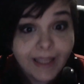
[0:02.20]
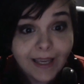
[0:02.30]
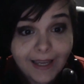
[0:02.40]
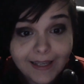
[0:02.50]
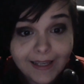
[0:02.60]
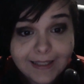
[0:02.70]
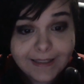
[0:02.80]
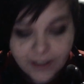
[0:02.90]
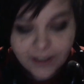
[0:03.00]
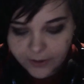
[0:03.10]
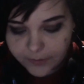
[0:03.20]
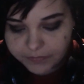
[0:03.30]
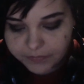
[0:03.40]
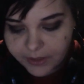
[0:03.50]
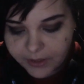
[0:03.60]
Hey guys,
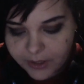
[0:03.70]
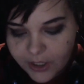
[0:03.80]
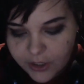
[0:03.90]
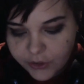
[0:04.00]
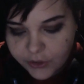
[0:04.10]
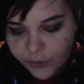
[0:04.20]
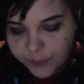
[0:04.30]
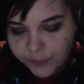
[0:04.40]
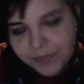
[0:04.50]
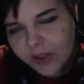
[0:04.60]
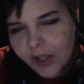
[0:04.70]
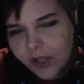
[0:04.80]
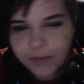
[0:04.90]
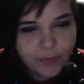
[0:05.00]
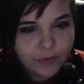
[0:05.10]
so a lot of
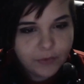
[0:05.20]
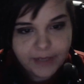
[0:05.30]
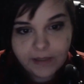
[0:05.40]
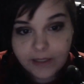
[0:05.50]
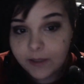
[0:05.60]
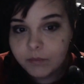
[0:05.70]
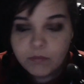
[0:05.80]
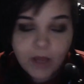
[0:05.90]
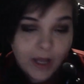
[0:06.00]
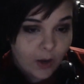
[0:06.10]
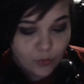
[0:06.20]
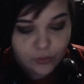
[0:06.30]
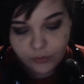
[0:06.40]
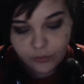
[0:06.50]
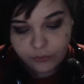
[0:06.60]
people have made like how
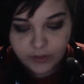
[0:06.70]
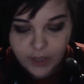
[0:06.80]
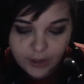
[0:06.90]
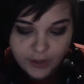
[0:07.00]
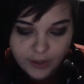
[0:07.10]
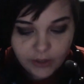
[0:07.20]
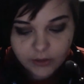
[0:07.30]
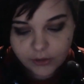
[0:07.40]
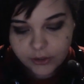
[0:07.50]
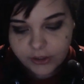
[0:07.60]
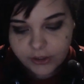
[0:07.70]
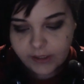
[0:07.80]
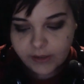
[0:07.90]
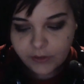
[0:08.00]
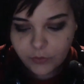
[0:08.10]
to fill out a character
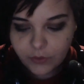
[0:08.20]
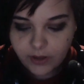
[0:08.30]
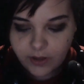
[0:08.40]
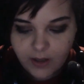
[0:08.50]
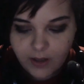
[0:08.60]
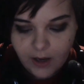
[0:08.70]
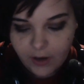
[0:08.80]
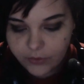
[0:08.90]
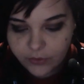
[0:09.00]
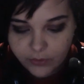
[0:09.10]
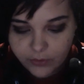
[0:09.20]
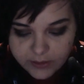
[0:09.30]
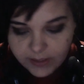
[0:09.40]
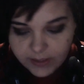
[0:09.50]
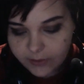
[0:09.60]
sheet or how to do
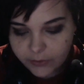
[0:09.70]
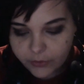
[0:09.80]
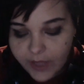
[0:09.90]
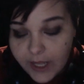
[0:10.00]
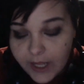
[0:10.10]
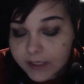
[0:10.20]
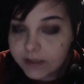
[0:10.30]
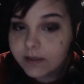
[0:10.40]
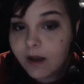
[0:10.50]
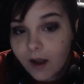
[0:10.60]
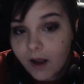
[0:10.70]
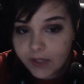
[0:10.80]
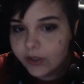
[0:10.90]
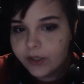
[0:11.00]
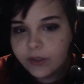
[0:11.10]
this and how to do that, and I
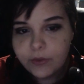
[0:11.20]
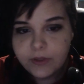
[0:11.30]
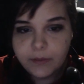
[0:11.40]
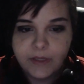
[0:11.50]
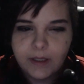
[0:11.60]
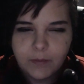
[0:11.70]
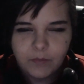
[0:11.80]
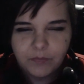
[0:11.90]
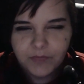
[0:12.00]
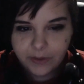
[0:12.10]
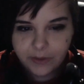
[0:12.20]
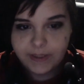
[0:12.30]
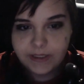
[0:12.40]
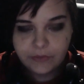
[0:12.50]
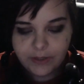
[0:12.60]
thought I'd do something a little
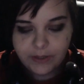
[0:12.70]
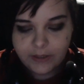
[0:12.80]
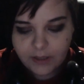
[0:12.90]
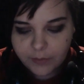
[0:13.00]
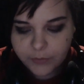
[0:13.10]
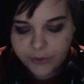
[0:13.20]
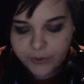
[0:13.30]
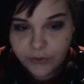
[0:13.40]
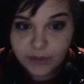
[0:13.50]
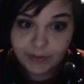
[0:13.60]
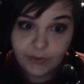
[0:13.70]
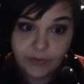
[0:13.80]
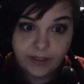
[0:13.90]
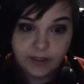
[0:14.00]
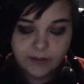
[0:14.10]
bit different, put a new spin on
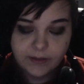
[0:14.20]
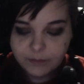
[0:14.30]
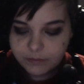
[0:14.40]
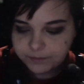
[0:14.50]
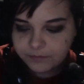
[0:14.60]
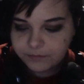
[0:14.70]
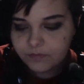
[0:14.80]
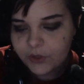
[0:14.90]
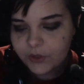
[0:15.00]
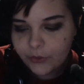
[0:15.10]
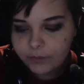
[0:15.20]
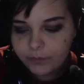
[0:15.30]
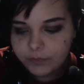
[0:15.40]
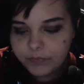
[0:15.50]
things. So